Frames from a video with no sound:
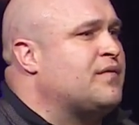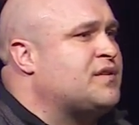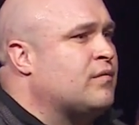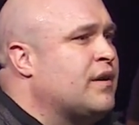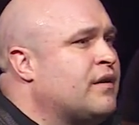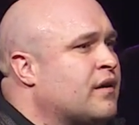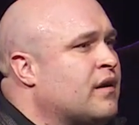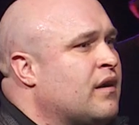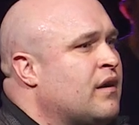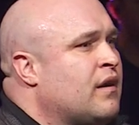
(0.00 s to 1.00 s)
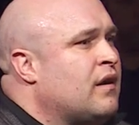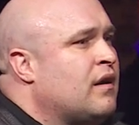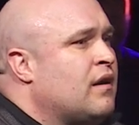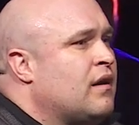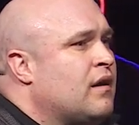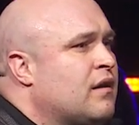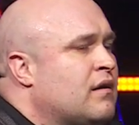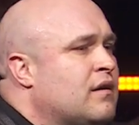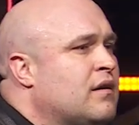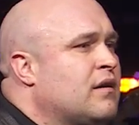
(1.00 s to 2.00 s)
surrender
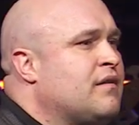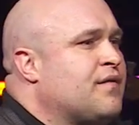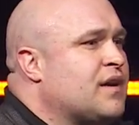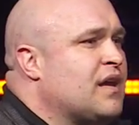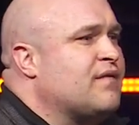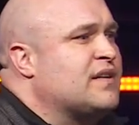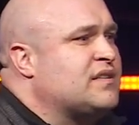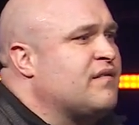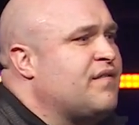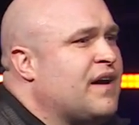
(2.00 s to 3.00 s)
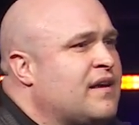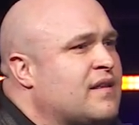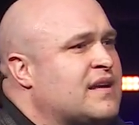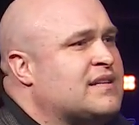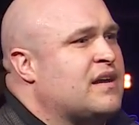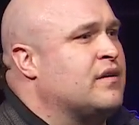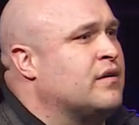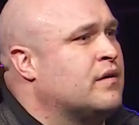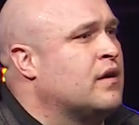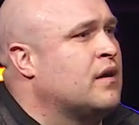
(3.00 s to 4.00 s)
and forgiveness and faith. And as I
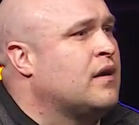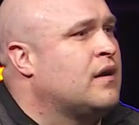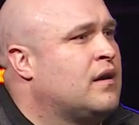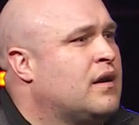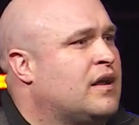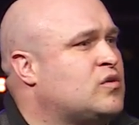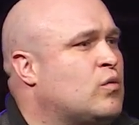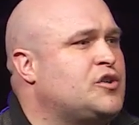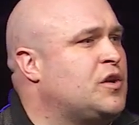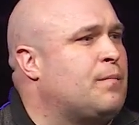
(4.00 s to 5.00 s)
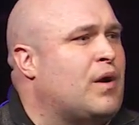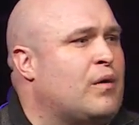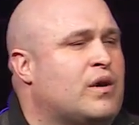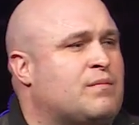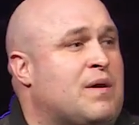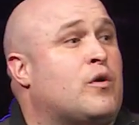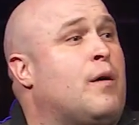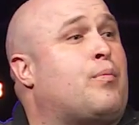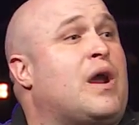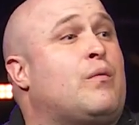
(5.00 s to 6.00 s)
do, I just want you to pray with me. And we're
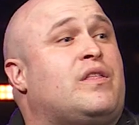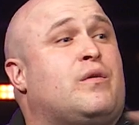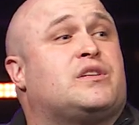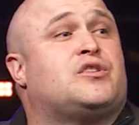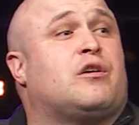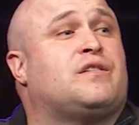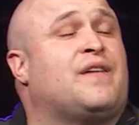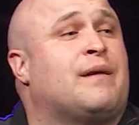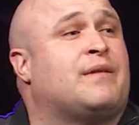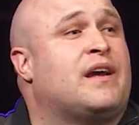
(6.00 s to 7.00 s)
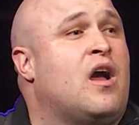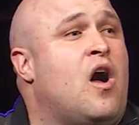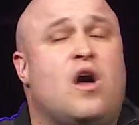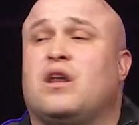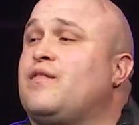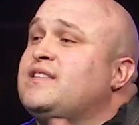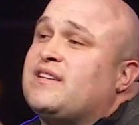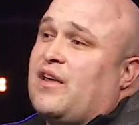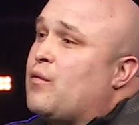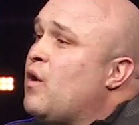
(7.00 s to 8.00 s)
going to pray with you as a church family, all of us
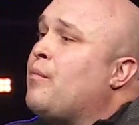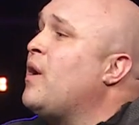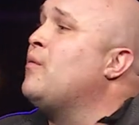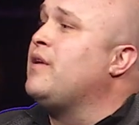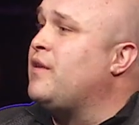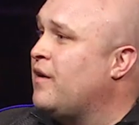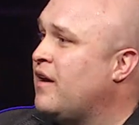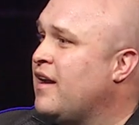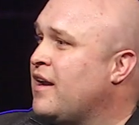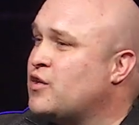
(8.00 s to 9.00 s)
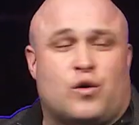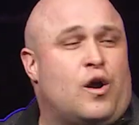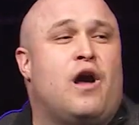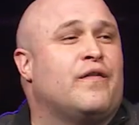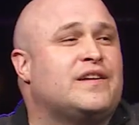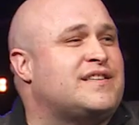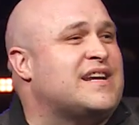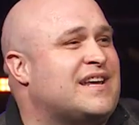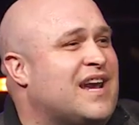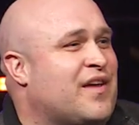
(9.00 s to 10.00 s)
together. We're going to pray with you because we're all in this
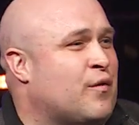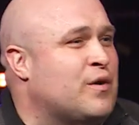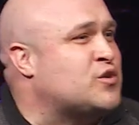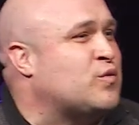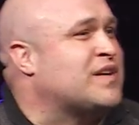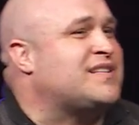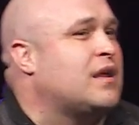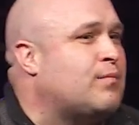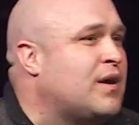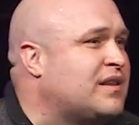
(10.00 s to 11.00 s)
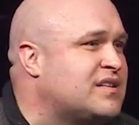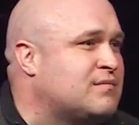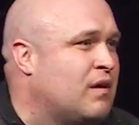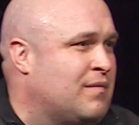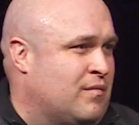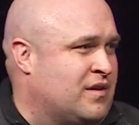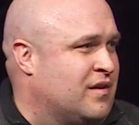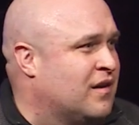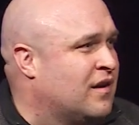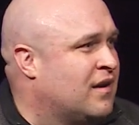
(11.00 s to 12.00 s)
thing together. And we just want to celebrate this moment with you.